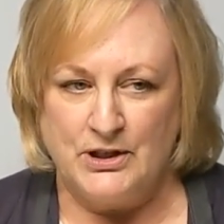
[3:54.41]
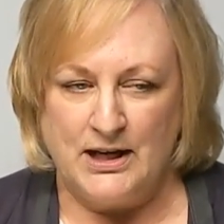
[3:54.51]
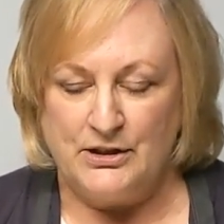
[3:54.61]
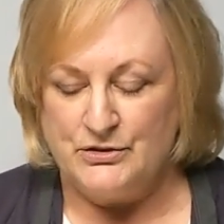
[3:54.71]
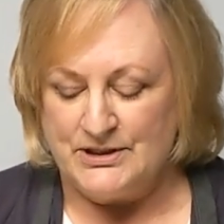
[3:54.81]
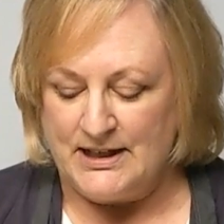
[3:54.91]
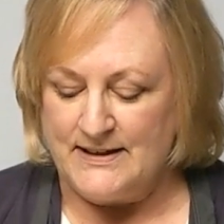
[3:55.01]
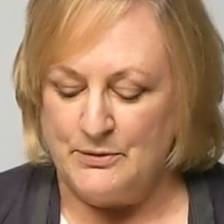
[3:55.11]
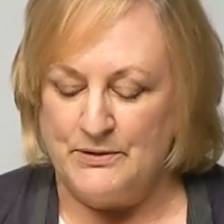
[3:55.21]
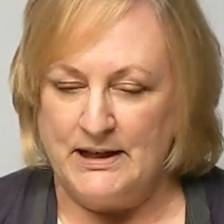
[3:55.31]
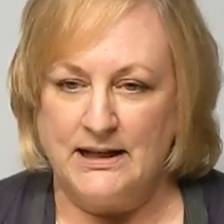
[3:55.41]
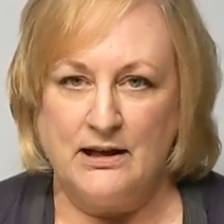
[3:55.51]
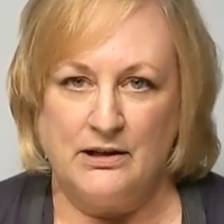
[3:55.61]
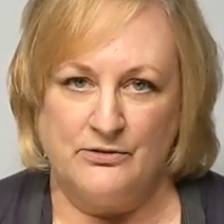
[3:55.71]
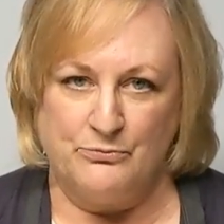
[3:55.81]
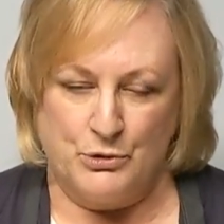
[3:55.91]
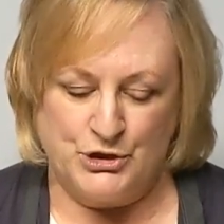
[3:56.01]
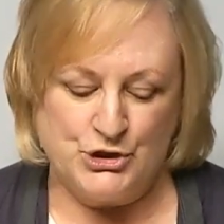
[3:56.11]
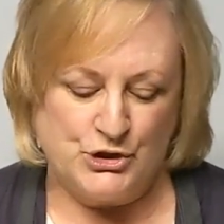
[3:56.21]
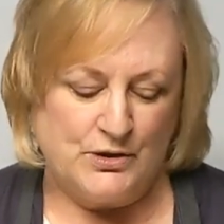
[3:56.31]
You can't use anything with any kind of
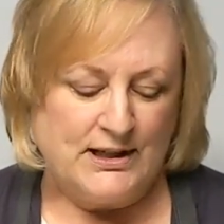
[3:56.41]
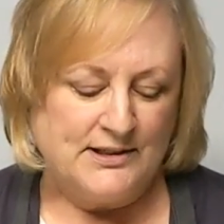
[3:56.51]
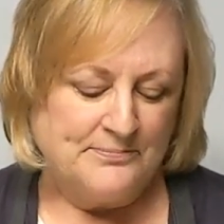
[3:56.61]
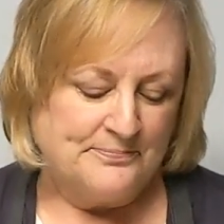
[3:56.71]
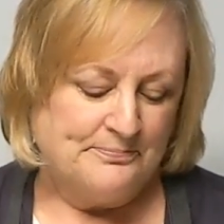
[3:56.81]
moisture in it.